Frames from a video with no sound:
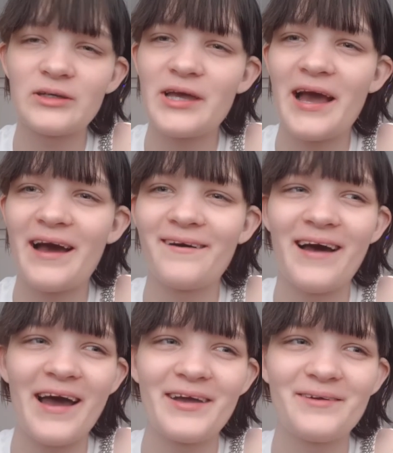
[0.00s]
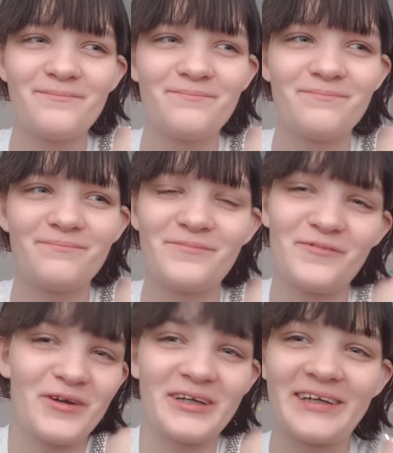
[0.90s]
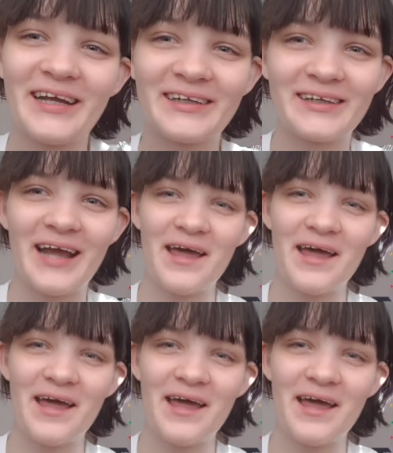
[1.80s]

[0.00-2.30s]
So yeah, I wouldn't change